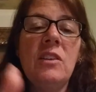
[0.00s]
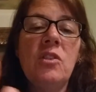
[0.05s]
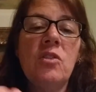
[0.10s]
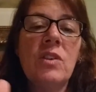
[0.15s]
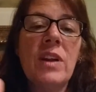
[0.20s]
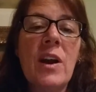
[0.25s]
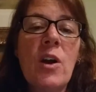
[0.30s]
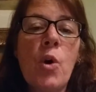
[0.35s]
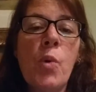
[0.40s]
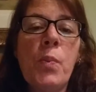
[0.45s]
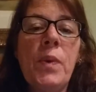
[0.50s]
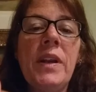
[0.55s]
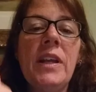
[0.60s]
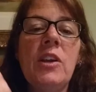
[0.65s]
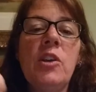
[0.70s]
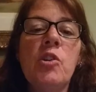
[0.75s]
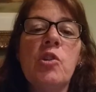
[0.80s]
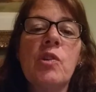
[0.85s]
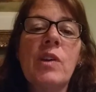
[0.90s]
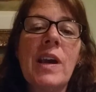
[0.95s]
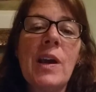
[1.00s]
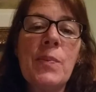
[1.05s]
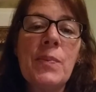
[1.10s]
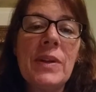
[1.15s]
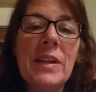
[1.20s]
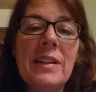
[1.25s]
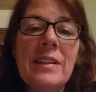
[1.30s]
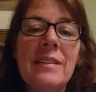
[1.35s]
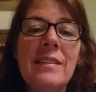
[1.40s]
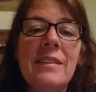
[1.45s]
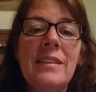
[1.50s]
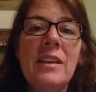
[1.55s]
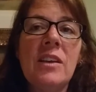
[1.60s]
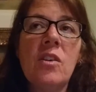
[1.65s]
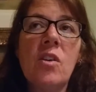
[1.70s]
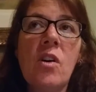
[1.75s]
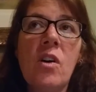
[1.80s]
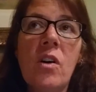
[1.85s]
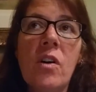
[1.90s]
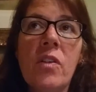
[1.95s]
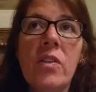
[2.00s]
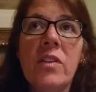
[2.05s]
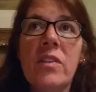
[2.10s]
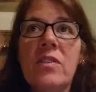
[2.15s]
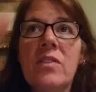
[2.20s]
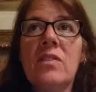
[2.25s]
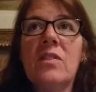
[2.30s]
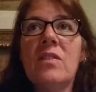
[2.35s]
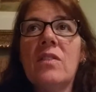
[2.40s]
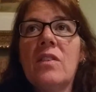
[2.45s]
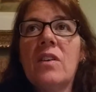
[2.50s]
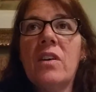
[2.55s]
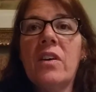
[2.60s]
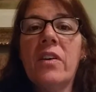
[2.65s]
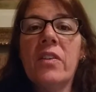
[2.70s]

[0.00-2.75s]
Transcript: You're not opening your cabinet and seeing all this